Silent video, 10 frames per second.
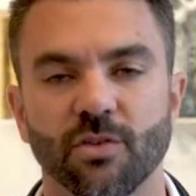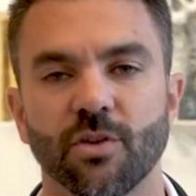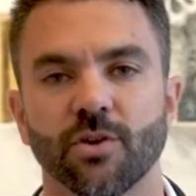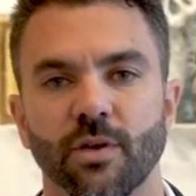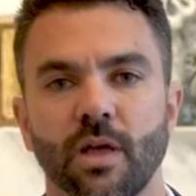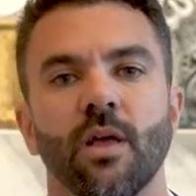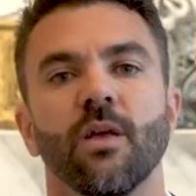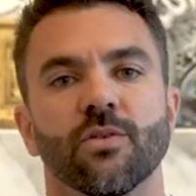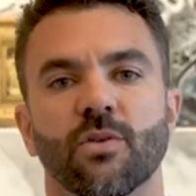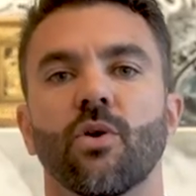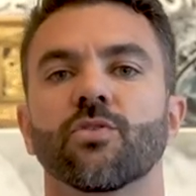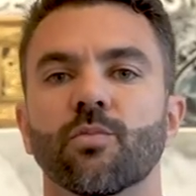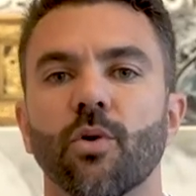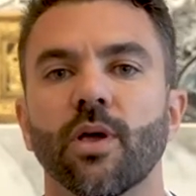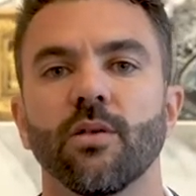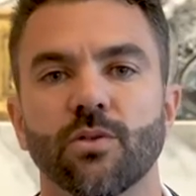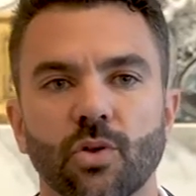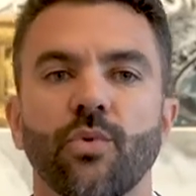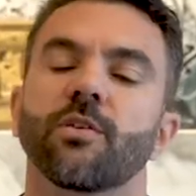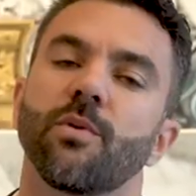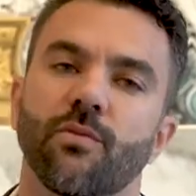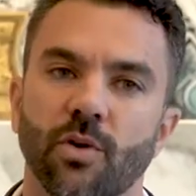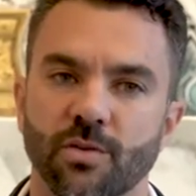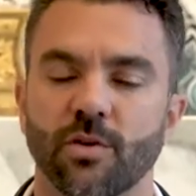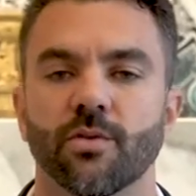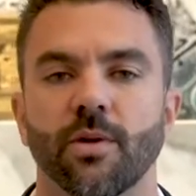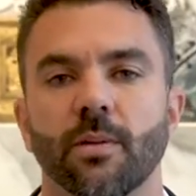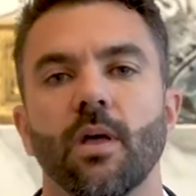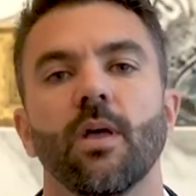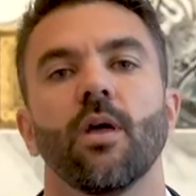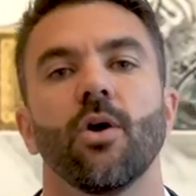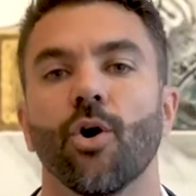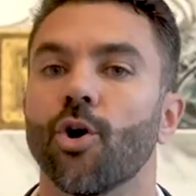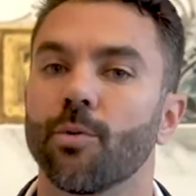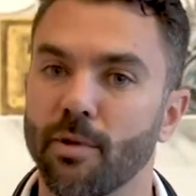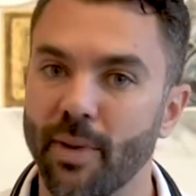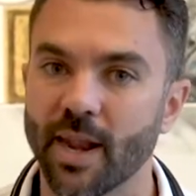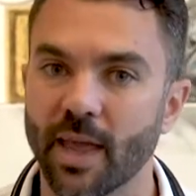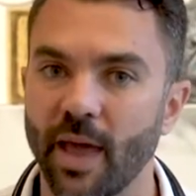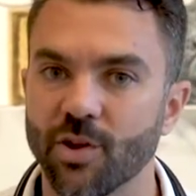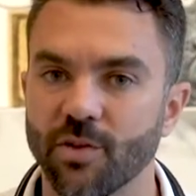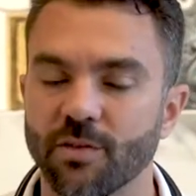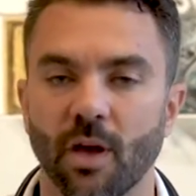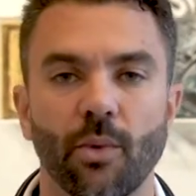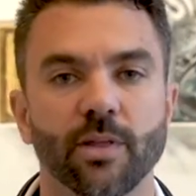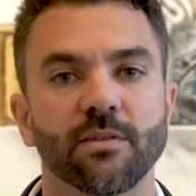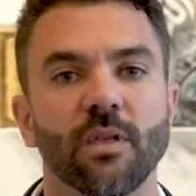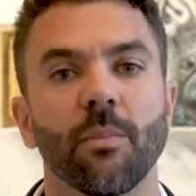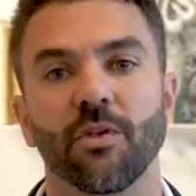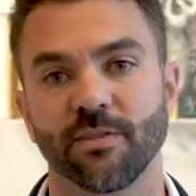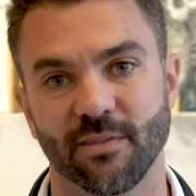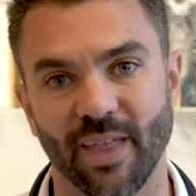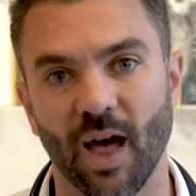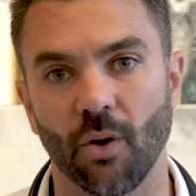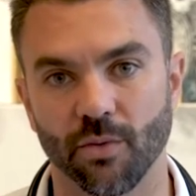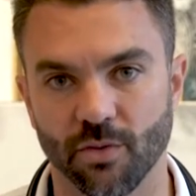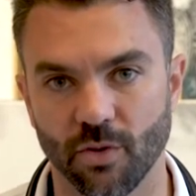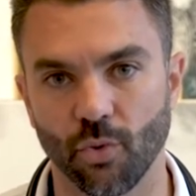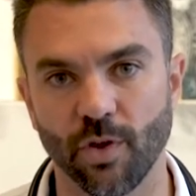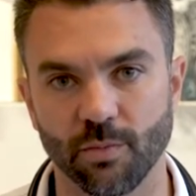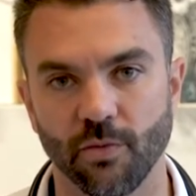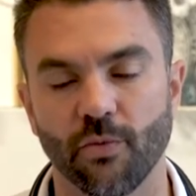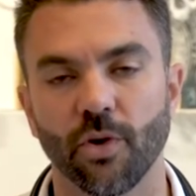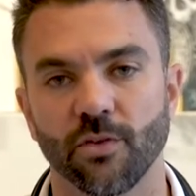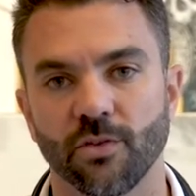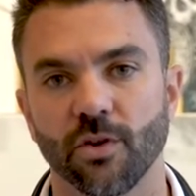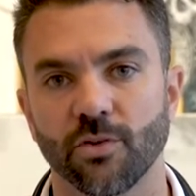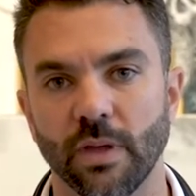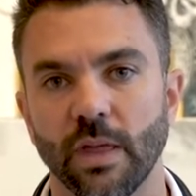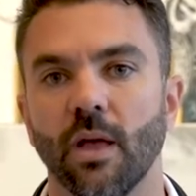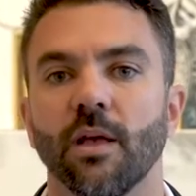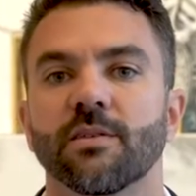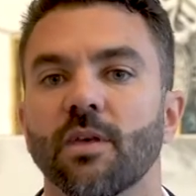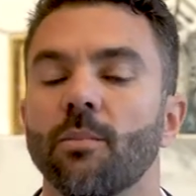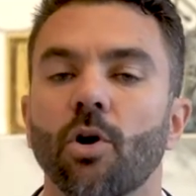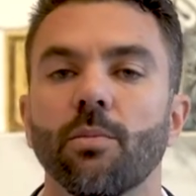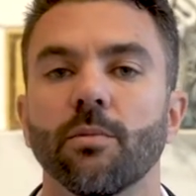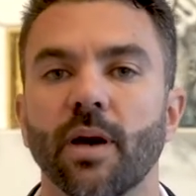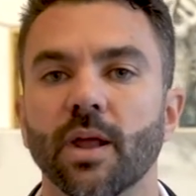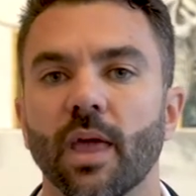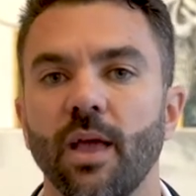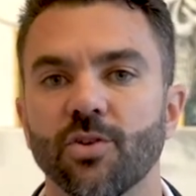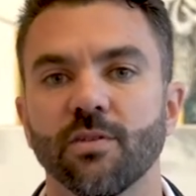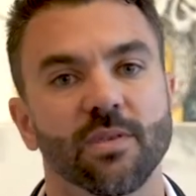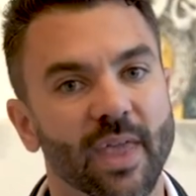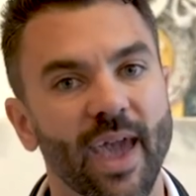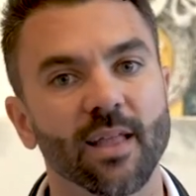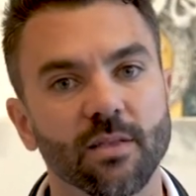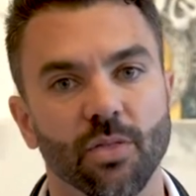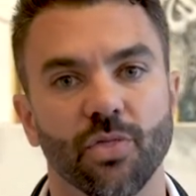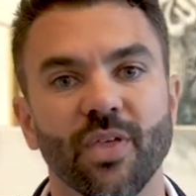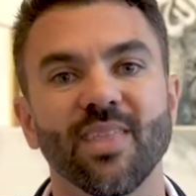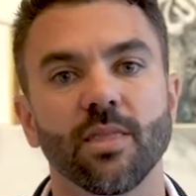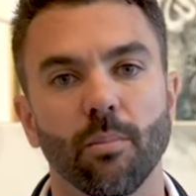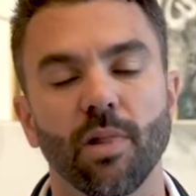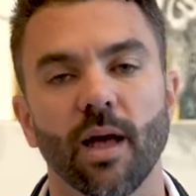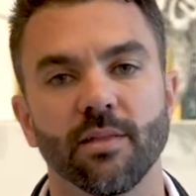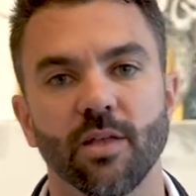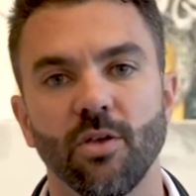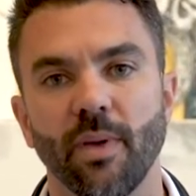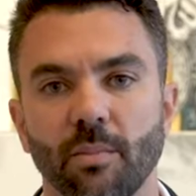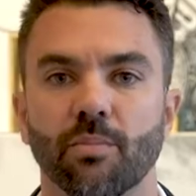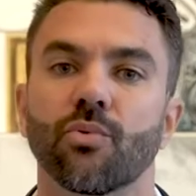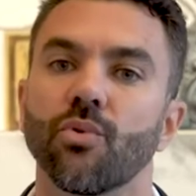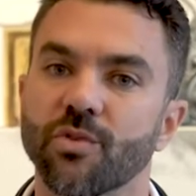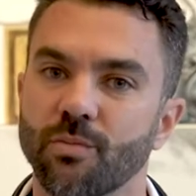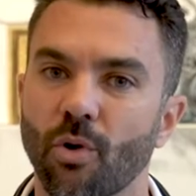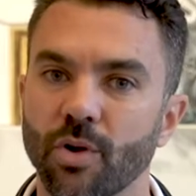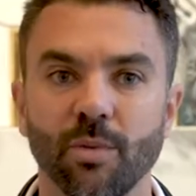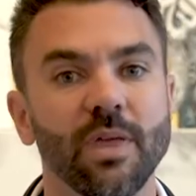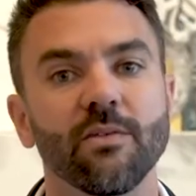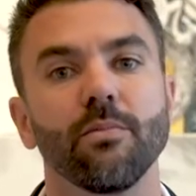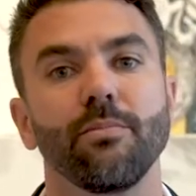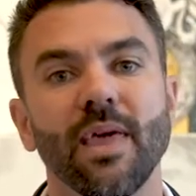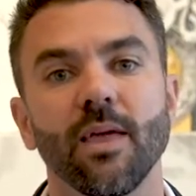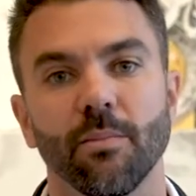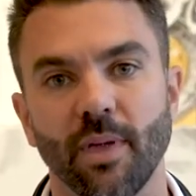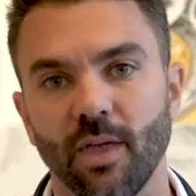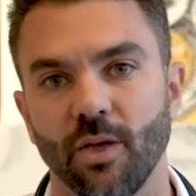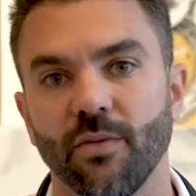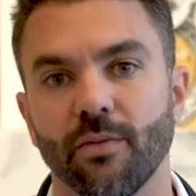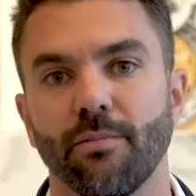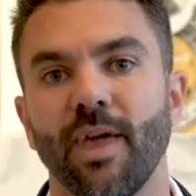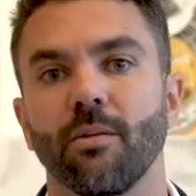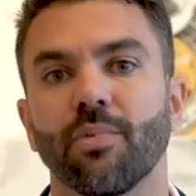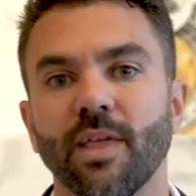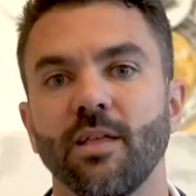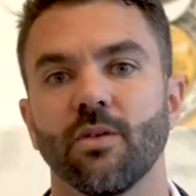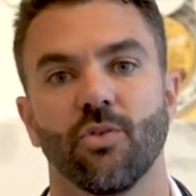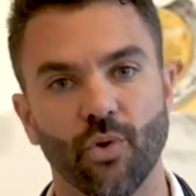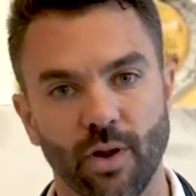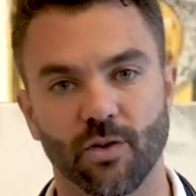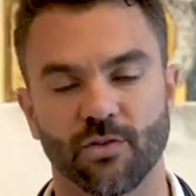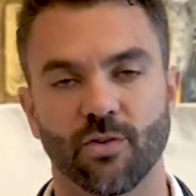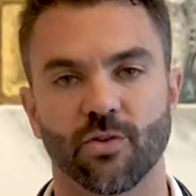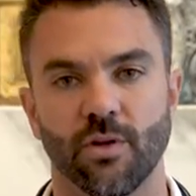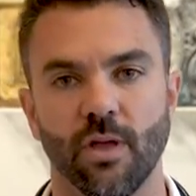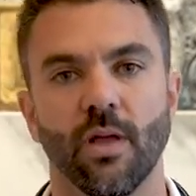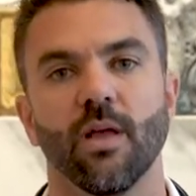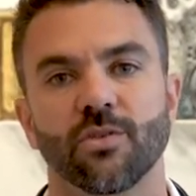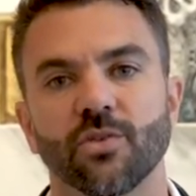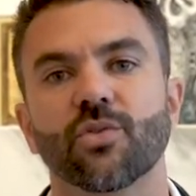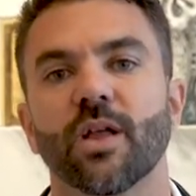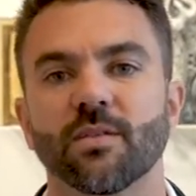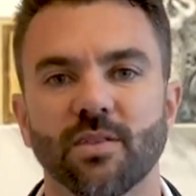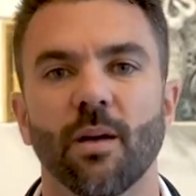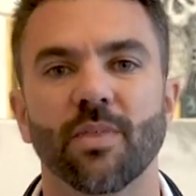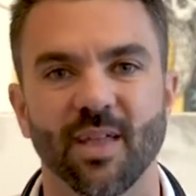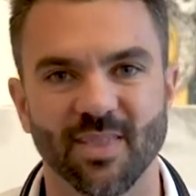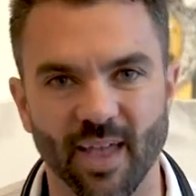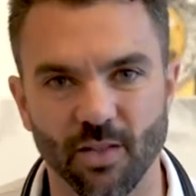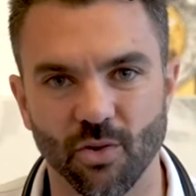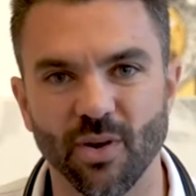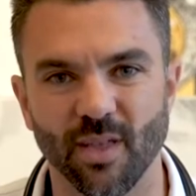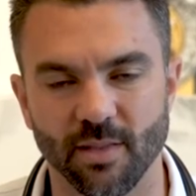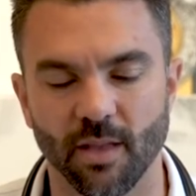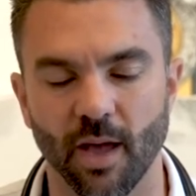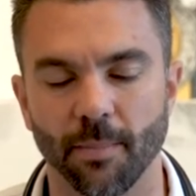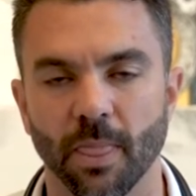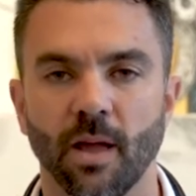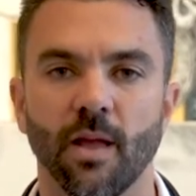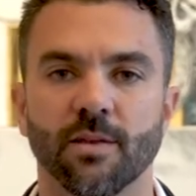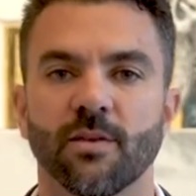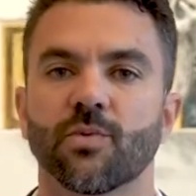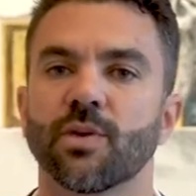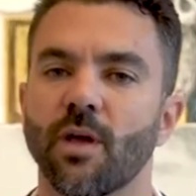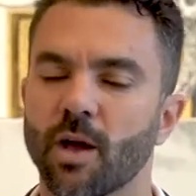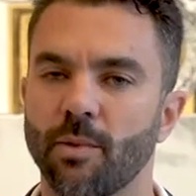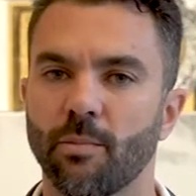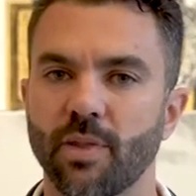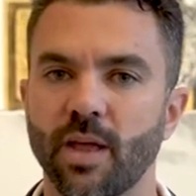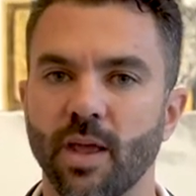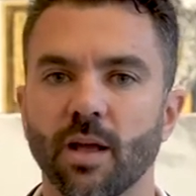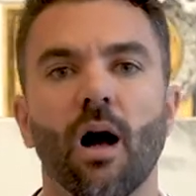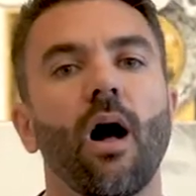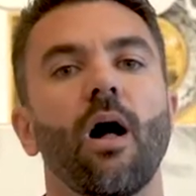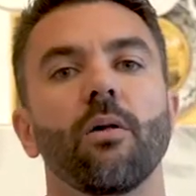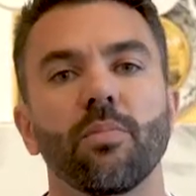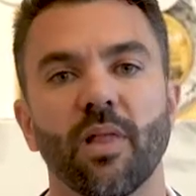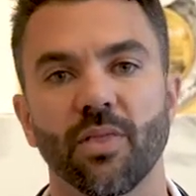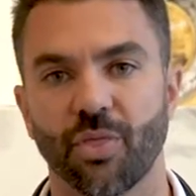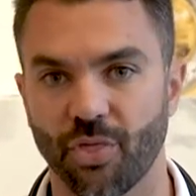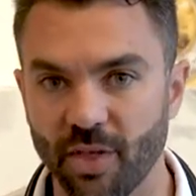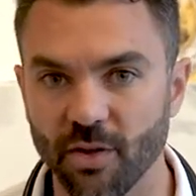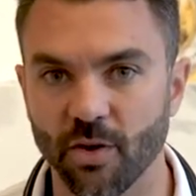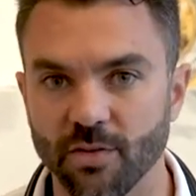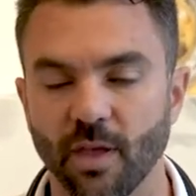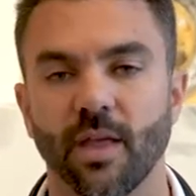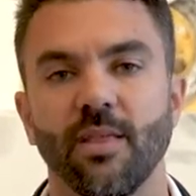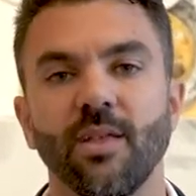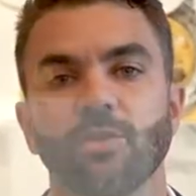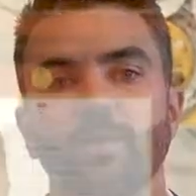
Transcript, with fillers: surgery. So no smoking two weeks before surgery. Herbal medications, I want you to stop this now, two weeks before your surgery. Some herbal medications can thin the blood and you bruise more, you may even may, may, you even may bleed during your surgery. So try to stop that, that during that time. Since we're talking about bleeding, all blood thinners need to